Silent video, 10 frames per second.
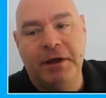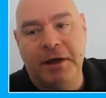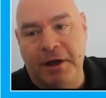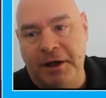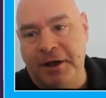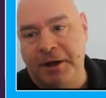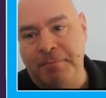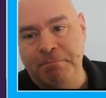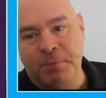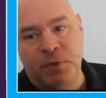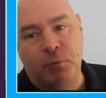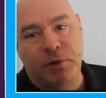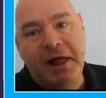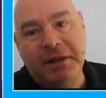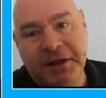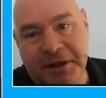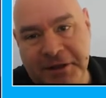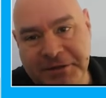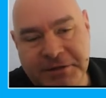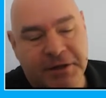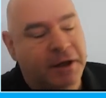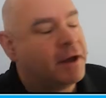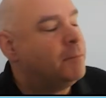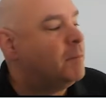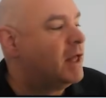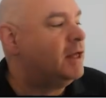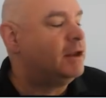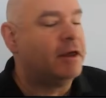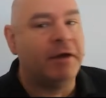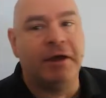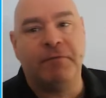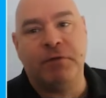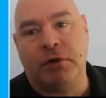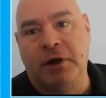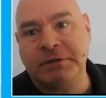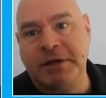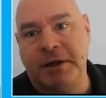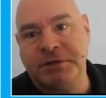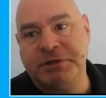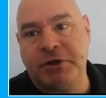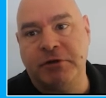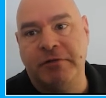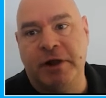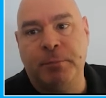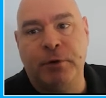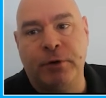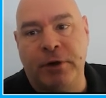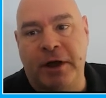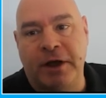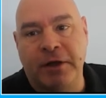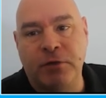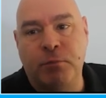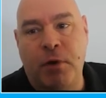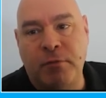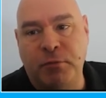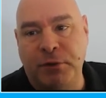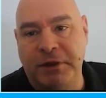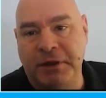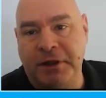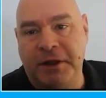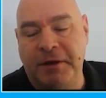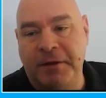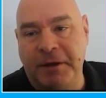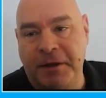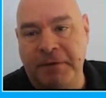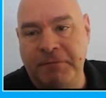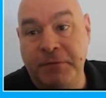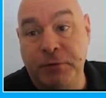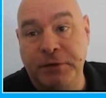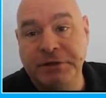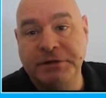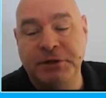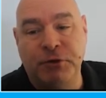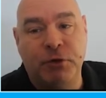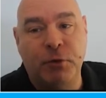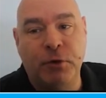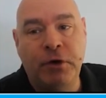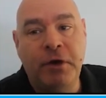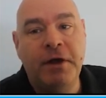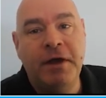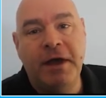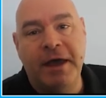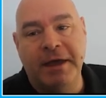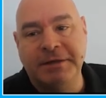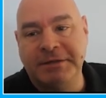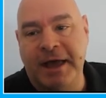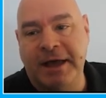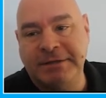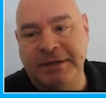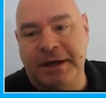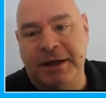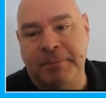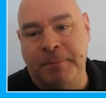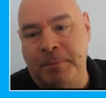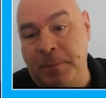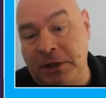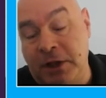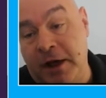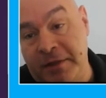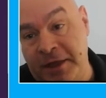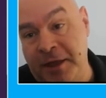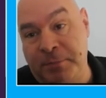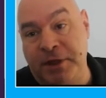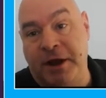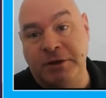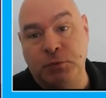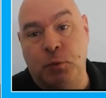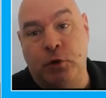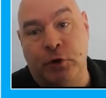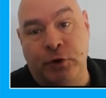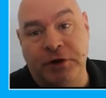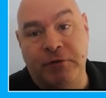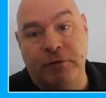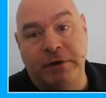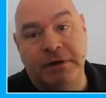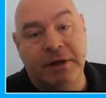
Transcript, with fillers: The reality is, if you're a longtime Cisco developer, you probably feel this in your core, is that a lot of the APIs were different,